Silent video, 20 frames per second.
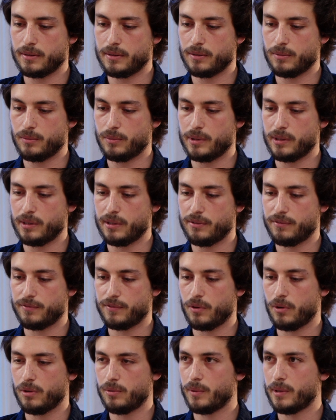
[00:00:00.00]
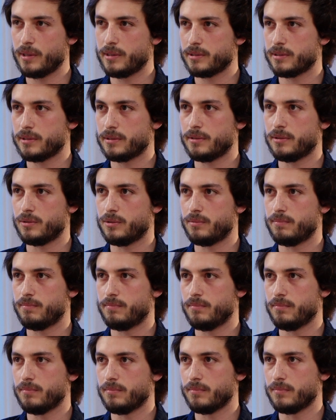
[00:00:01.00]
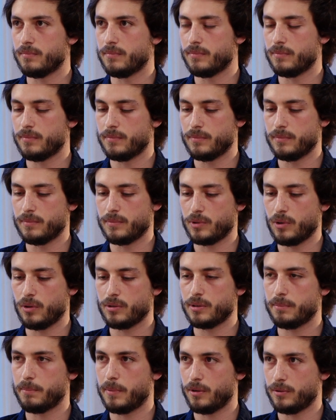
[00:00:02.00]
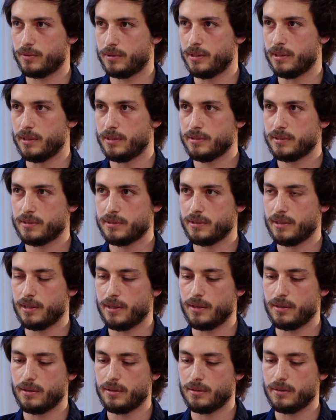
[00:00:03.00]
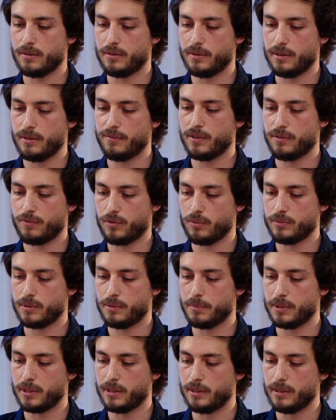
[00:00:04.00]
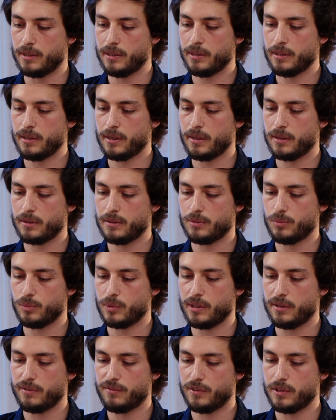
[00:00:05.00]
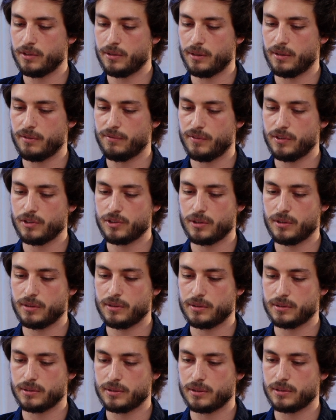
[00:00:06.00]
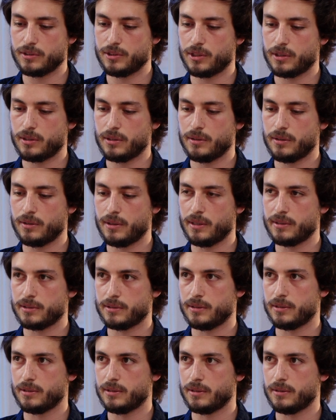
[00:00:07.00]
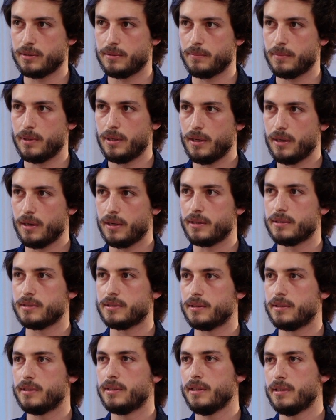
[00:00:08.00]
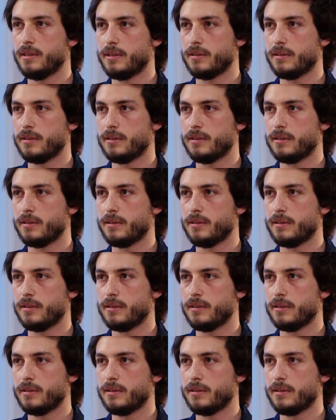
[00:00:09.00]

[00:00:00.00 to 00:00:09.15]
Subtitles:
we've always thought about this, and even from the beginning, and we envisioned SURGICON as the